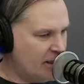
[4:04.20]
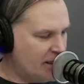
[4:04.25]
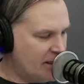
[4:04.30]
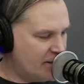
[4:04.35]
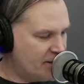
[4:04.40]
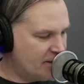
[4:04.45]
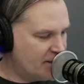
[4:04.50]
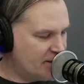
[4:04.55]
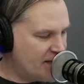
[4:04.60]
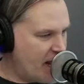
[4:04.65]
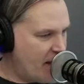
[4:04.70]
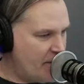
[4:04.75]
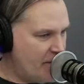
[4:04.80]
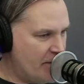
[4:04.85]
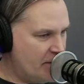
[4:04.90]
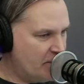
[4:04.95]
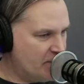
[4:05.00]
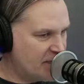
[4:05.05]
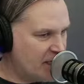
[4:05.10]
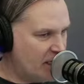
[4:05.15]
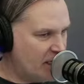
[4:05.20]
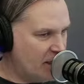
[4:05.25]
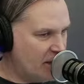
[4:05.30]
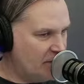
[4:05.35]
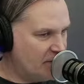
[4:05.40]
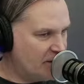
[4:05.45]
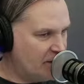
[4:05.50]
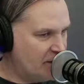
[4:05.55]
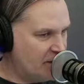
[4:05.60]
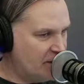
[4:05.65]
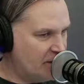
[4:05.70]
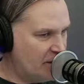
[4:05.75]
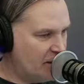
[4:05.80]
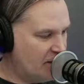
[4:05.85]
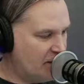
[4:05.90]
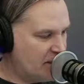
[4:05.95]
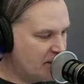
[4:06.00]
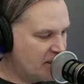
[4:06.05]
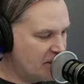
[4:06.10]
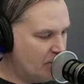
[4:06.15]
Stab themselves and
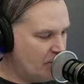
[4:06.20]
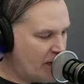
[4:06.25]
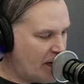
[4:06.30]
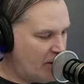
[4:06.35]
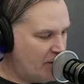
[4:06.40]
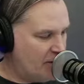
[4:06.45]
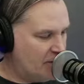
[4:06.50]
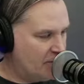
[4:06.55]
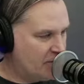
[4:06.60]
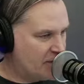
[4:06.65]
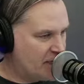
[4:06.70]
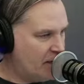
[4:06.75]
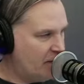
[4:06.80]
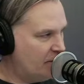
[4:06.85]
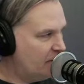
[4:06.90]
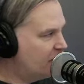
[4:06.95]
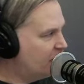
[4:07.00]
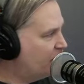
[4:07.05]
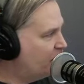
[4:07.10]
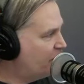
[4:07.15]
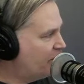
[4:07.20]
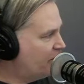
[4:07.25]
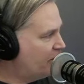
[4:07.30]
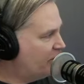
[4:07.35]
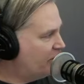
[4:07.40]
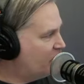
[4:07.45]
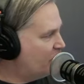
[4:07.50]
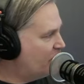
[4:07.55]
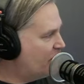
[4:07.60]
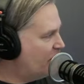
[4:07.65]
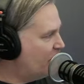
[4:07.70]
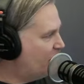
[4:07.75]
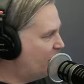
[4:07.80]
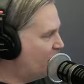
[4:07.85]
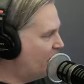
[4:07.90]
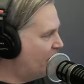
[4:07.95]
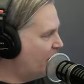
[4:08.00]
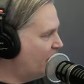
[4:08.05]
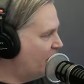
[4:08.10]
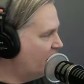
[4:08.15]
disembowel themselves in front of other people,
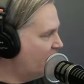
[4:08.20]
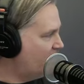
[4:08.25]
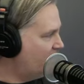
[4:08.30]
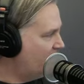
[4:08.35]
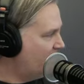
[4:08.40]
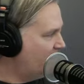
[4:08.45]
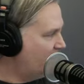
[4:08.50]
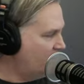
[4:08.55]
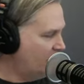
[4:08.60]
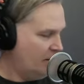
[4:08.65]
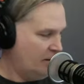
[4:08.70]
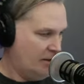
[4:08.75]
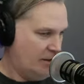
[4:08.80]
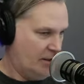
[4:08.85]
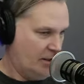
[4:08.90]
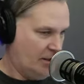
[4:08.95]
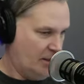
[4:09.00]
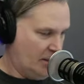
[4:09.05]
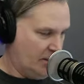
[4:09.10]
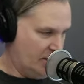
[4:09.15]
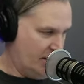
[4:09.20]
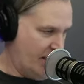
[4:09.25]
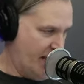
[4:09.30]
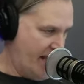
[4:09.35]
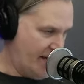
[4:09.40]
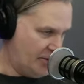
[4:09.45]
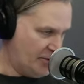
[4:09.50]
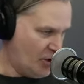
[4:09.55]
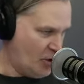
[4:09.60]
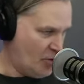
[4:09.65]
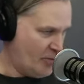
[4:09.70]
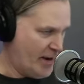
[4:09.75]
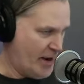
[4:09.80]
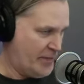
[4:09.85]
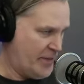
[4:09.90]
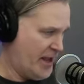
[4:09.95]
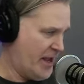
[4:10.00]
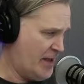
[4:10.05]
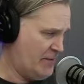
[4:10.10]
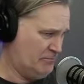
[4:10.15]
Mary. Yeah, I don't know about
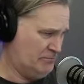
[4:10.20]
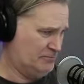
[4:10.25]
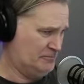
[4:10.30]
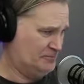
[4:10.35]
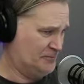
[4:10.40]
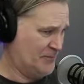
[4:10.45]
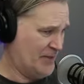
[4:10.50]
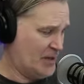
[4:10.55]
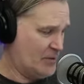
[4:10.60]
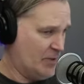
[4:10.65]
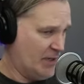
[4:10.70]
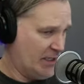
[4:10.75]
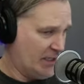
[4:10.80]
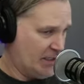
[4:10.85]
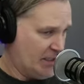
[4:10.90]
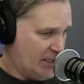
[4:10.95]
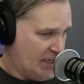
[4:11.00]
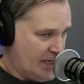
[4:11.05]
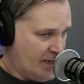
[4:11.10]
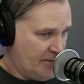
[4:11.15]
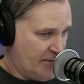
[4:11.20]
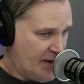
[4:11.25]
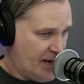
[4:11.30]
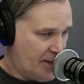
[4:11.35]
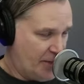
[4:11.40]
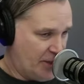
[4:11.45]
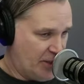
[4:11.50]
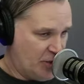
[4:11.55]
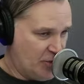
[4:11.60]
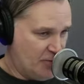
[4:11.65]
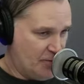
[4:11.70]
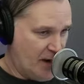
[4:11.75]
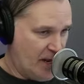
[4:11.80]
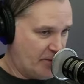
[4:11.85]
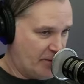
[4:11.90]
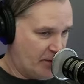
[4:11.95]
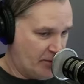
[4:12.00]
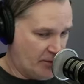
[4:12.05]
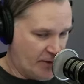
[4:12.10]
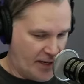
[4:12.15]
that, but I think you might
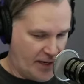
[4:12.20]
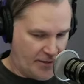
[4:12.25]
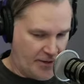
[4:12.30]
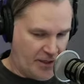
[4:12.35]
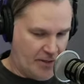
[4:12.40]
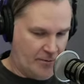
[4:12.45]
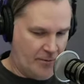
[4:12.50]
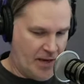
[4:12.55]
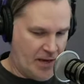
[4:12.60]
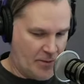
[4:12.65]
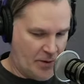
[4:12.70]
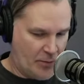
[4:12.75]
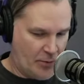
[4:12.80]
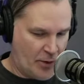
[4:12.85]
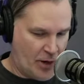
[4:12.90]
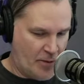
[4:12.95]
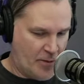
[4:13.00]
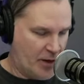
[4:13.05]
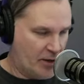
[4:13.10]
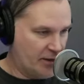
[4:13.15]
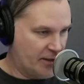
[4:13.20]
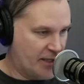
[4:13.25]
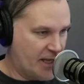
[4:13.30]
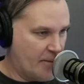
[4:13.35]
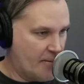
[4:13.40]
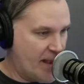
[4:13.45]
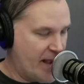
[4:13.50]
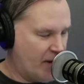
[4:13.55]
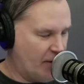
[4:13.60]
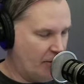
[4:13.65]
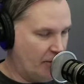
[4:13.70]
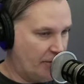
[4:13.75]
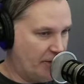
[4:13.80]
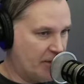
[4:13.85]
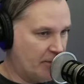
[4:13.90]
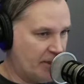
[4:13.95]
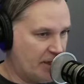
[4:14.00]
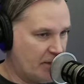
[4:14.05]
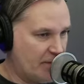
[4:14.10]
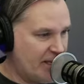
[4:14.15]
be right. I think it might be primarily a male
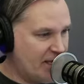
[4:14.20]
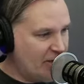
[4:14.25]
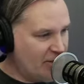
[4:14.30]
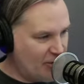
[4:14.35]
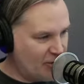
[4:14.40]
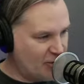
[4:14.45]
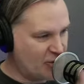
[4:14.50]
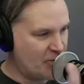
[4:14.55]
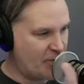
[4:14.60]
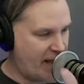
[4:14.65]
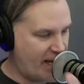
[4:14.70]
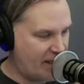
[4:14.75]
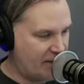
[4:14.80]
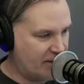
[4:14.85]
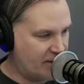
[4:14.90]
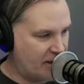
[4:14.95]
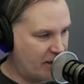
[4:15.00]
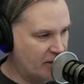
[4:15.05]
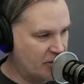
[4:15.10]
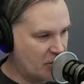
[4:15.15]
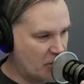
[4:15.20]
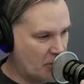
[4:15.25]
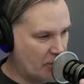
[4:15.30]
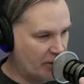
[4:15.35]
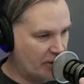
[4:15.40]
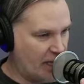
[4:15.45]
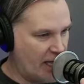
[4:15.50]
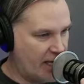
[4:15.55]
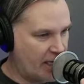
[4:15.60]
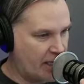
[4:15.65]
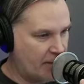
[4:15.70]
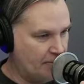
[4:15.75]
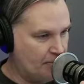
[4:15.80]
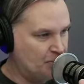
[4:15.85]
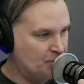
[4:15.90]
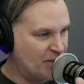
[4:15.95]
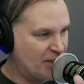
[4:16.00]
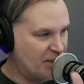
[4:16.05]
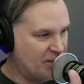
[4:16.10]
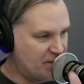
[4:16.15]
thing. But I mean, you know, Japan is a country where like
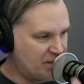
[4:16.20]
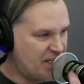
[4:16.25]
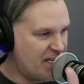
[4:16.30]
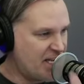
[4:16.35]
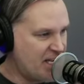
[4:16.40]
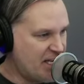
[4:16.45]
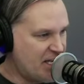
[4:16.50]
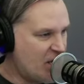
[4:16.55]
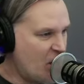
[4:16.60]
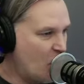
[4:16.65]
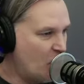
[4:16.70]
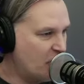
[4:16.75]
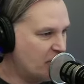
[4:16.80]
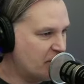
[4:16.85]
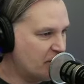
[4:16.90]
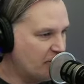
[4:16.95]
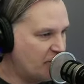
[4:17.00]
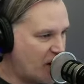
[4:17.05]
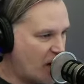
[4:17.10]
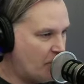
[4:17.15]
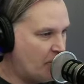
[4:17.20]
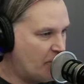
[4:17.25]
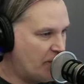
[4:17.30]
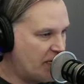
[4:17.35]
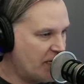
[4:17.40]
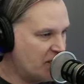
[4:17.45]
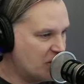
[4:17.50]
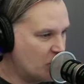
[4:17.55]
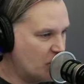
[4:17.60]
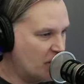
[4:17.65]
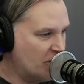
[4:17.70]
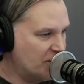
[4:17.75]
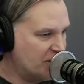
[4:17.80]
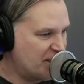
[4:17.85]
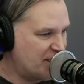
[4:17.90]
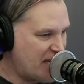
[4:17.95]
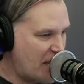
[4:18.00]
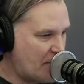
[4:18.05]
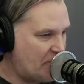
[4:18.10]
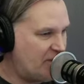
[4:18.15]
CEOs of companies will
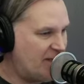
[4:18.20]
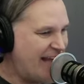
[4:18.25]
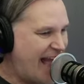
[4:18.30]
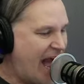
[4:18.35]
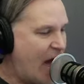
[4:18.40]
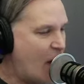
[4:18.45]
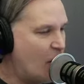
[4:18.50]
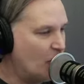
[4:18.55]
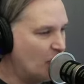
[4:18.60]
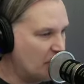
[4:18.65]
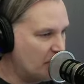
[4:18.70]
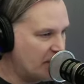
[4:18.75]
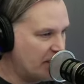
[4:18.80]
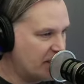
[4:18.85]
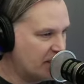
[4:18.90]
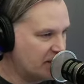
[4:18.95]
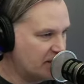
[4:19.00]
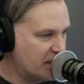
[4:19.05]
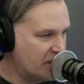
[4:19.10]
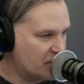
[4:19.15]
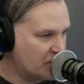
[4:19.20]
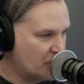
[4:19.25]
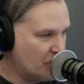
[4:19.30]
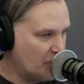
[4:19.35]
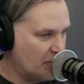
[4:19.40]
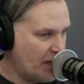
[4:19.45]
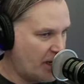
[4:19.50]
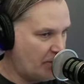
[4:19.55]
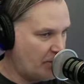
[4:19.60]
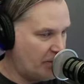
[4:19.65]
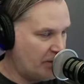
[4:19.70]
step down because they screwed up.